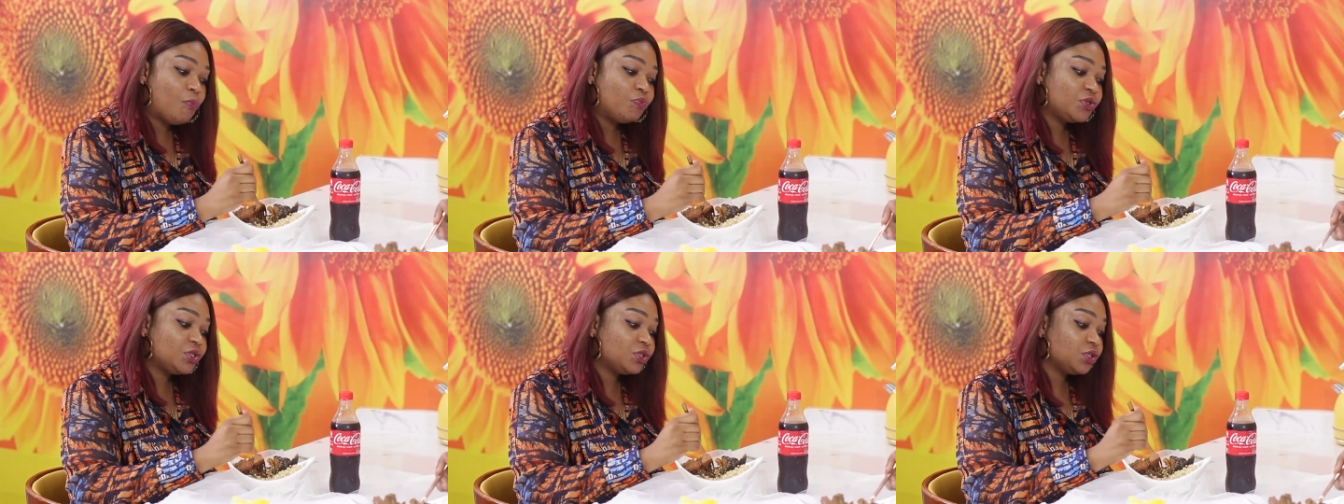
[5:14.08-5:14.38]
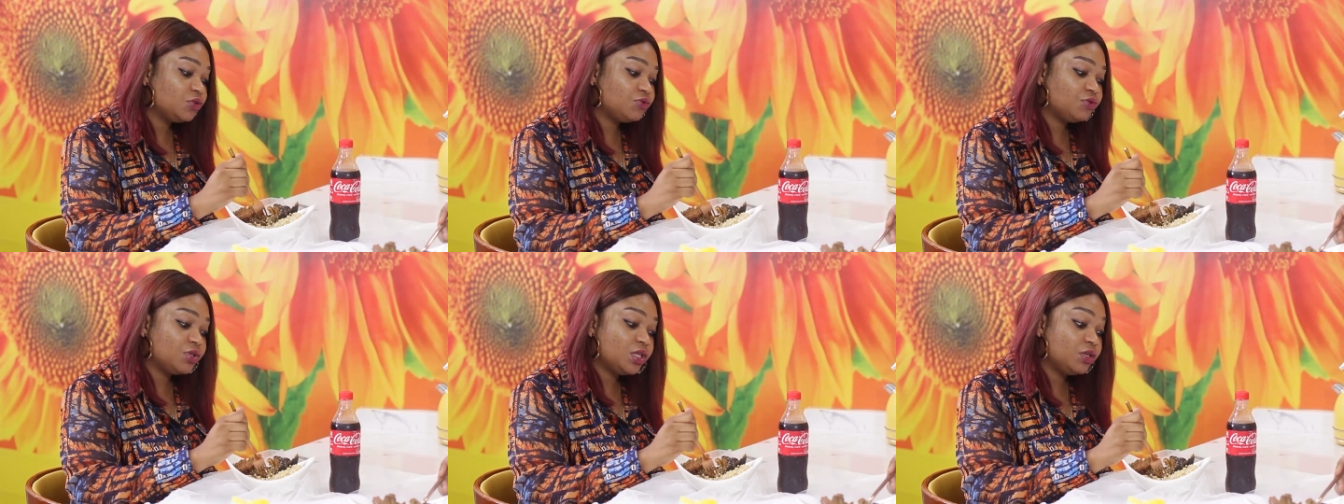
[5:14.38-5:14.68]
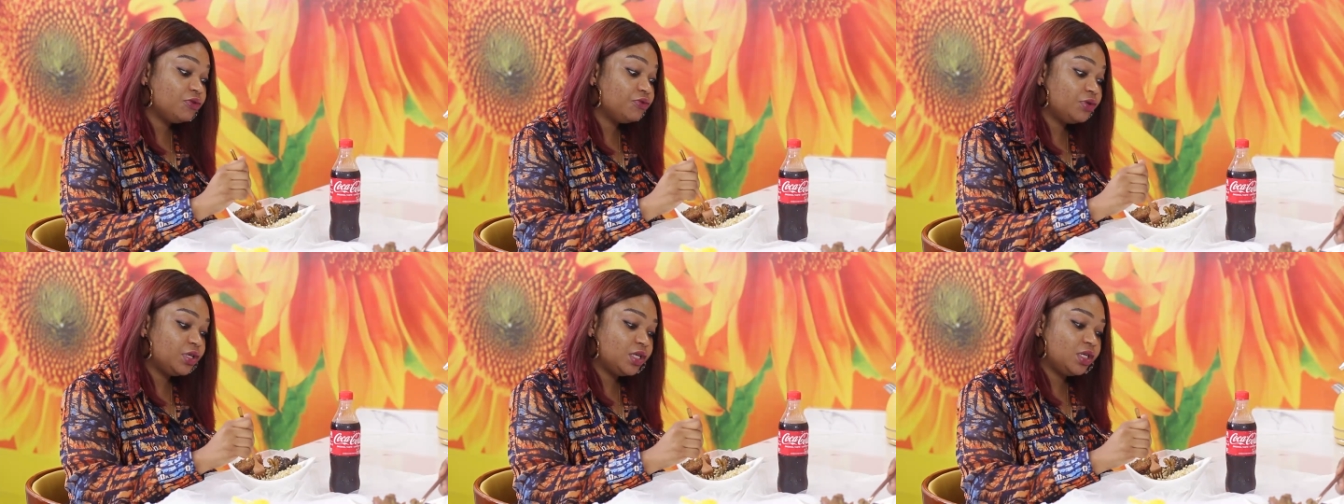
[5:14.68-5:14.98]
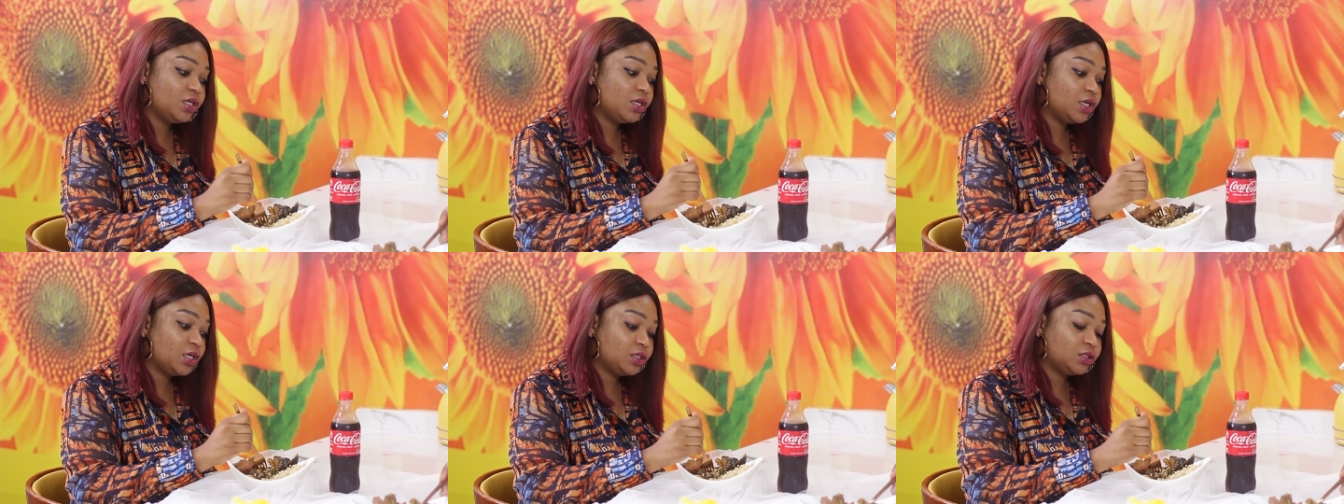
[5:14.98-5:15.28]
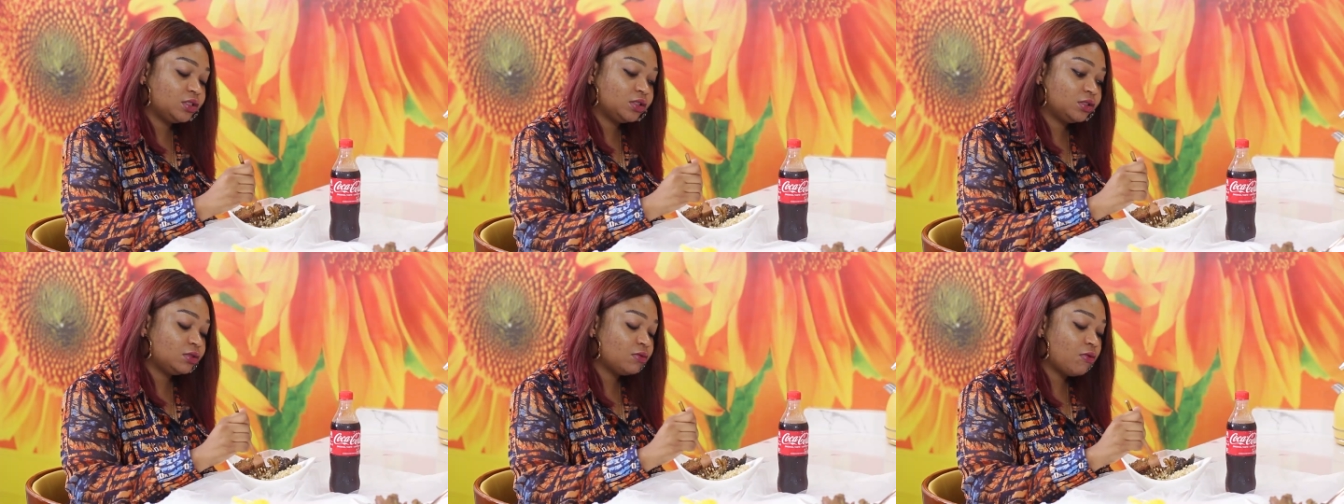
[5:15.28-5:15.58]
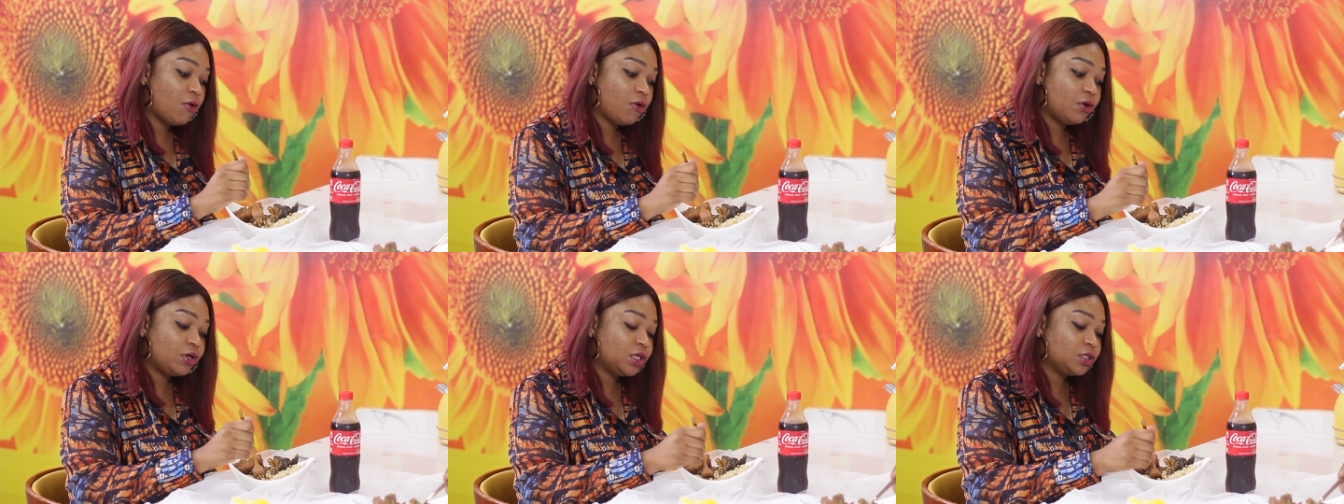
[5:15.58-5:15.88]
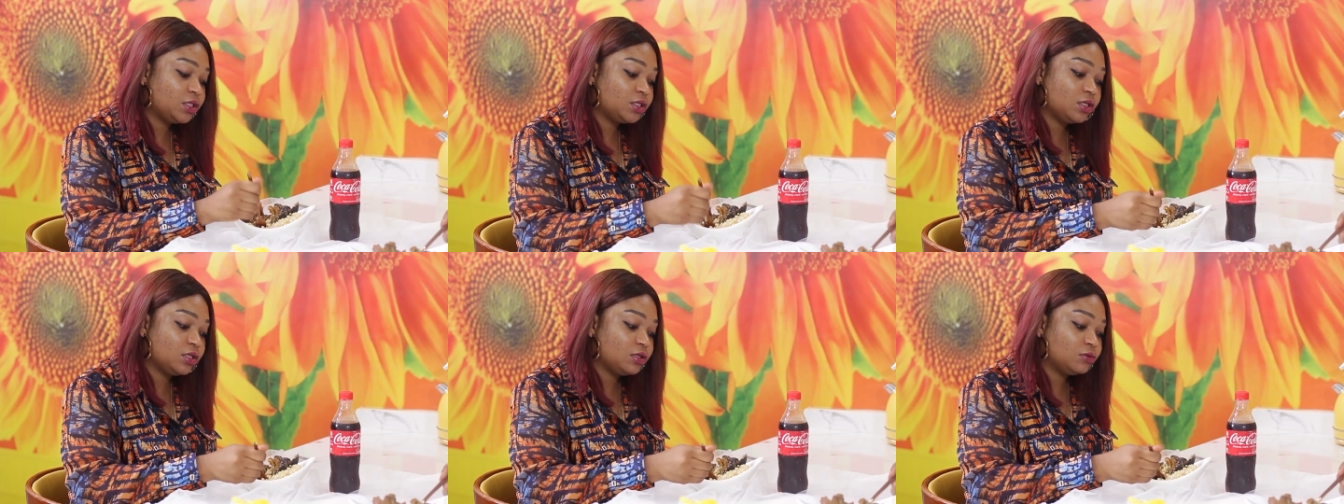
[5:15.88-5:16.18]
This is really, really nice,
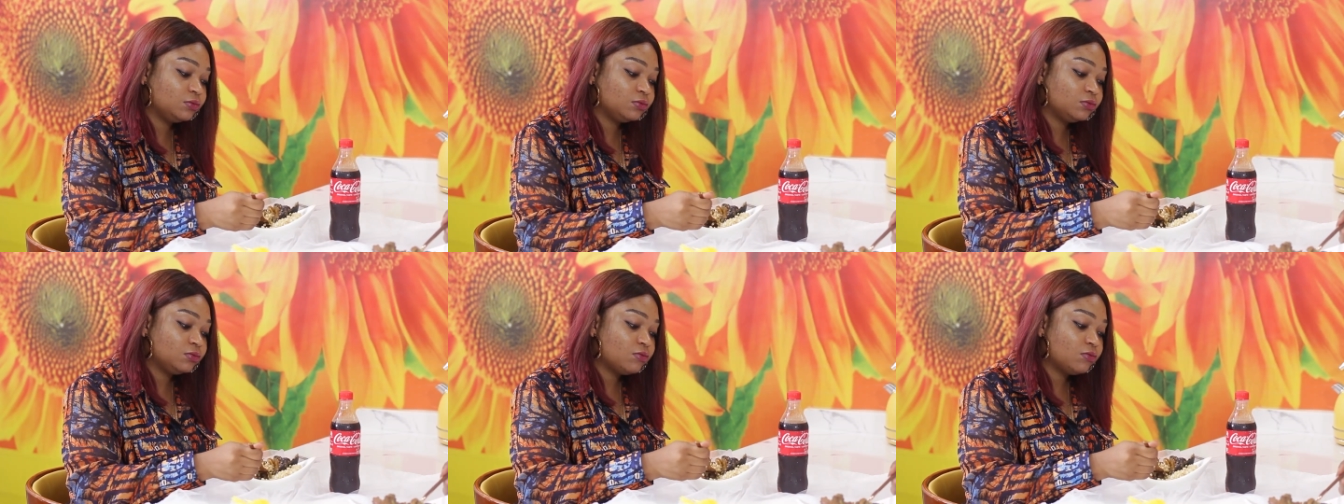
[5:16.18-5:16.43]
honestly.